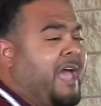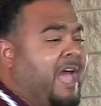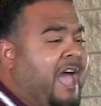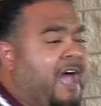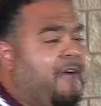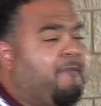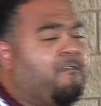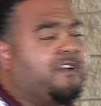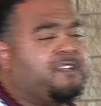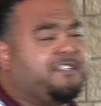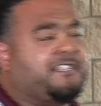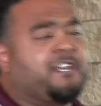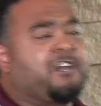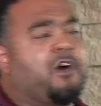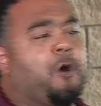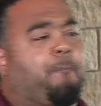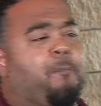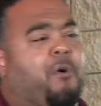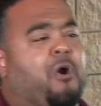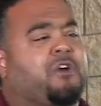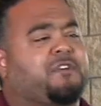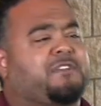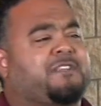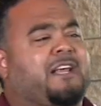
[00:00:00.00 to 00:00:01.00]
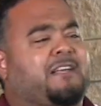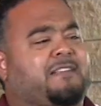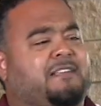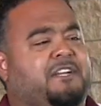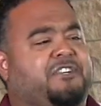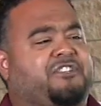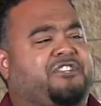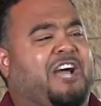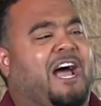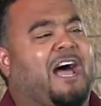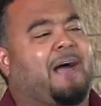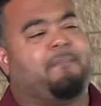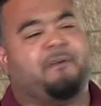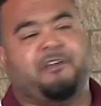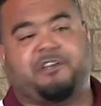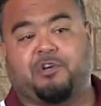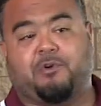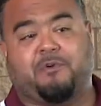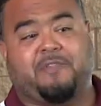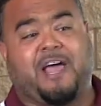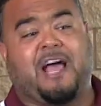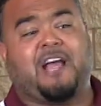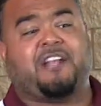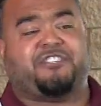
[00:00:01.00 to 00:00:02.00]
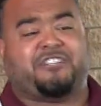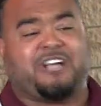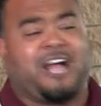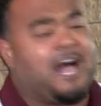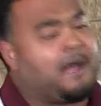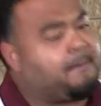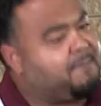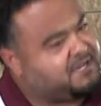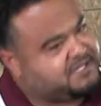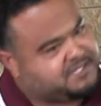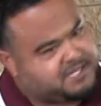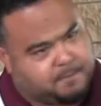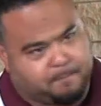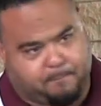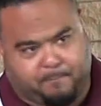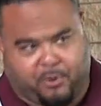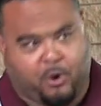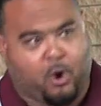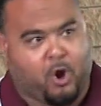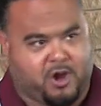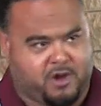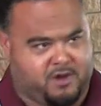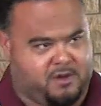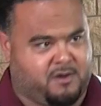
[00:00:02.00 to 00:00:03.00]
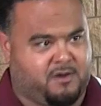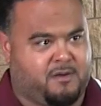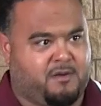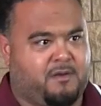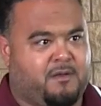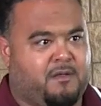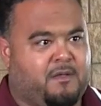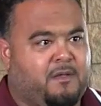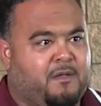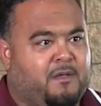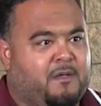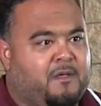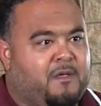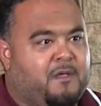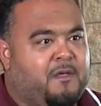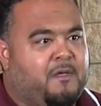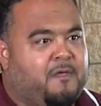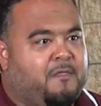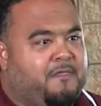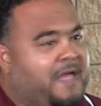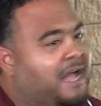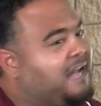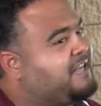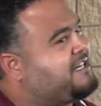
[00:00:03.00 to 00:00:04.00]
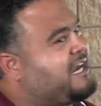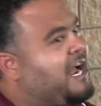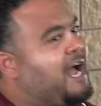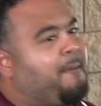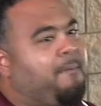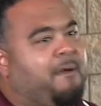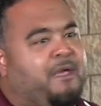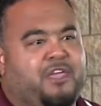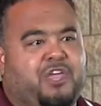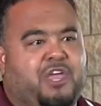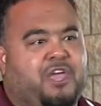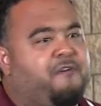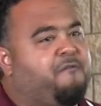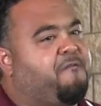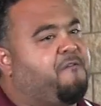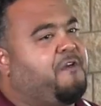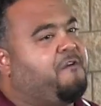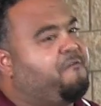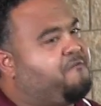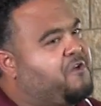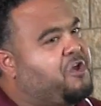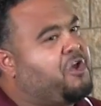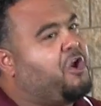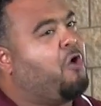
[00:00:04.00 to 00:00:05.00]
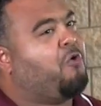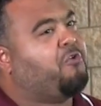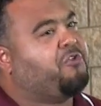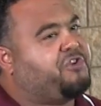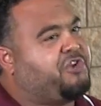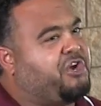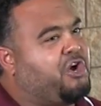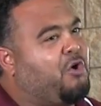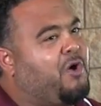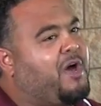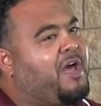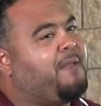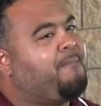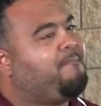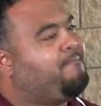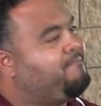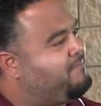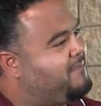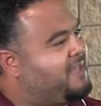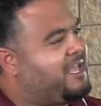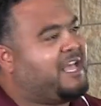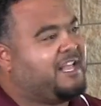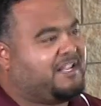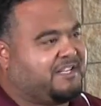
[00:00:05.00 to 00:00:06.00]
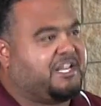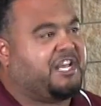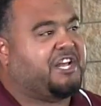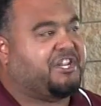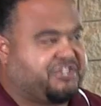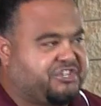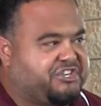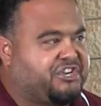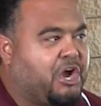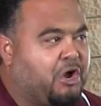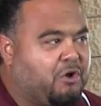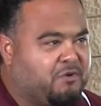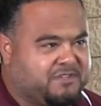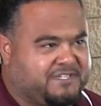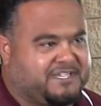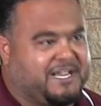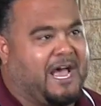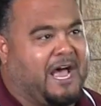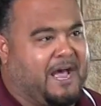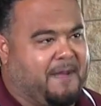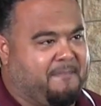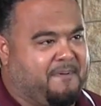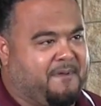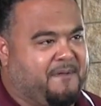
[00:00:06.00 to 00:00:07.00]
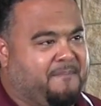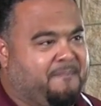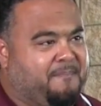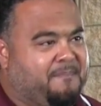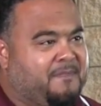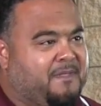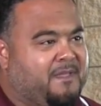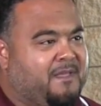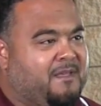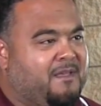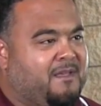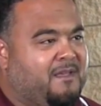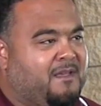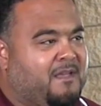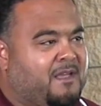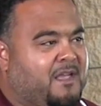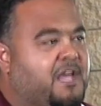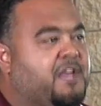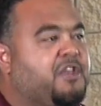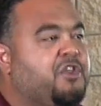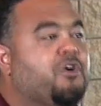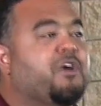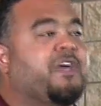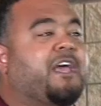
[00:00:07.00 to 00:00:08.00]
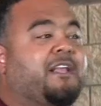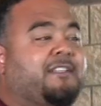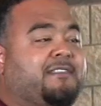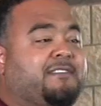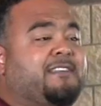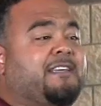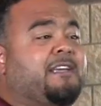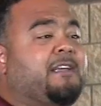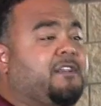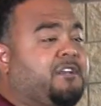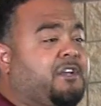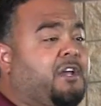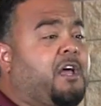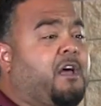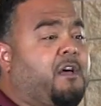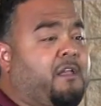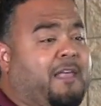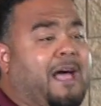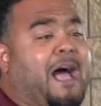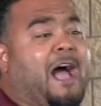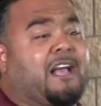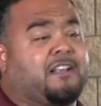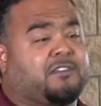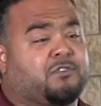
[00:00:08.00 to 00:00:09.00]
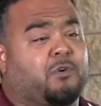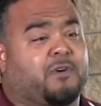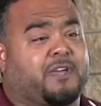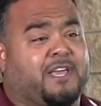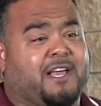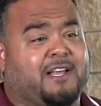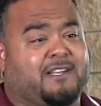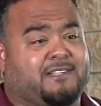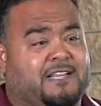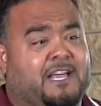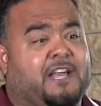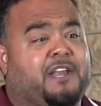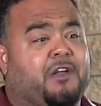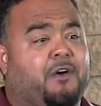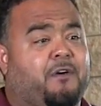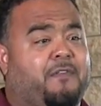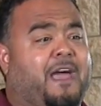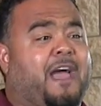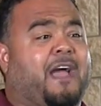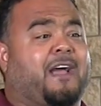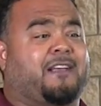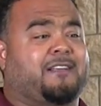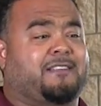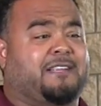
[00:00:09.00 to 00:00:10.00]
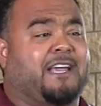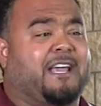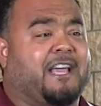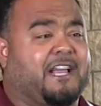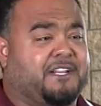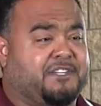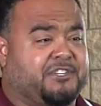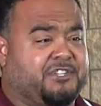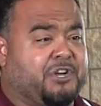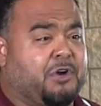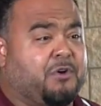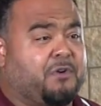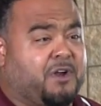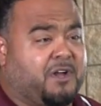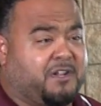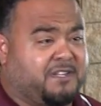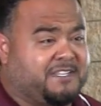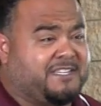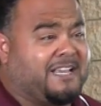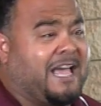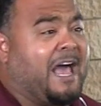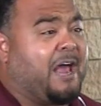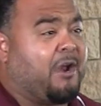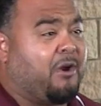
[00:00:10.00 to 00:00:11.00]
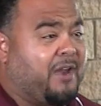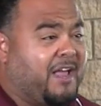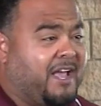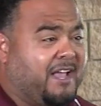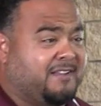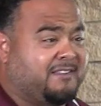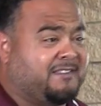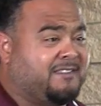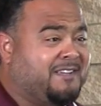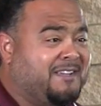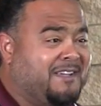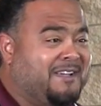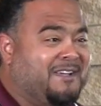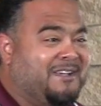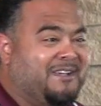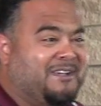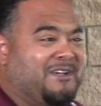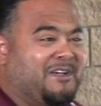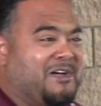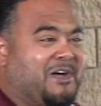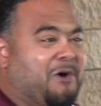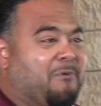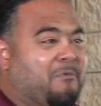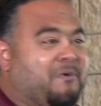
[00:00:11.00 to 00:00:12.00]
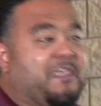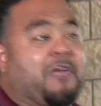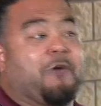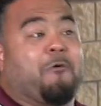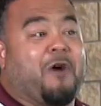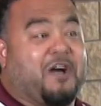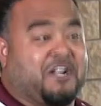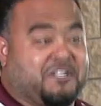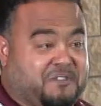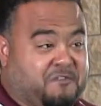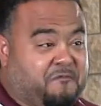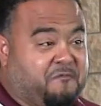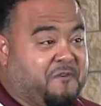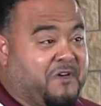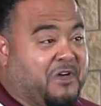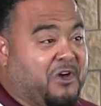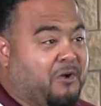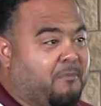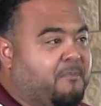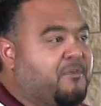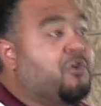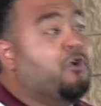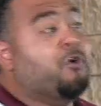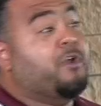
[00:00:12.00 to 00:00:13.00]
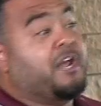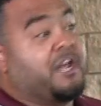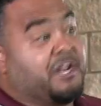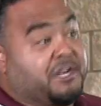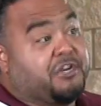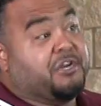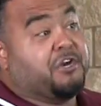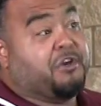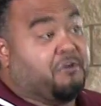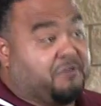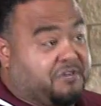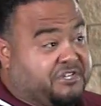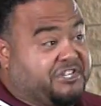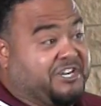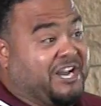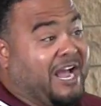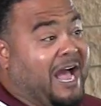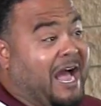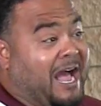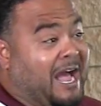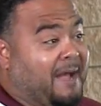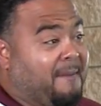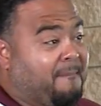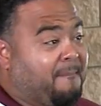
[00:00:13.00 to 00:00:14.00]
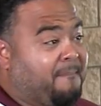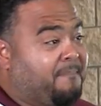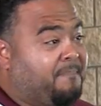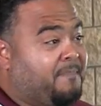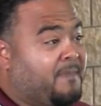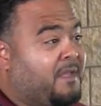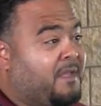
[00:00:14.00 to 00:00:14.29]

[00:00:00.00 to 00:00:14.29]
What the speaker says: Every single person has a job to do, and that job is important. That job, if you don't do it, it shows up. And you get the high school kids, they know that because they get shown on Saturdays when they watch the film. You didn't do your job.